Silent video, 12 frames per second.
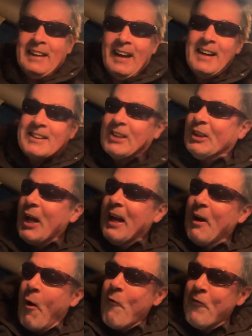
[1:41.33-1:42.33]
And they're
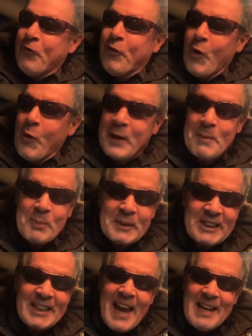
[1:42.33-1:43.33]
still on
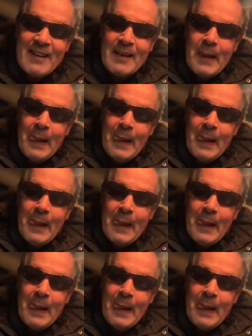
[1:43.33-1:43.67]
40%.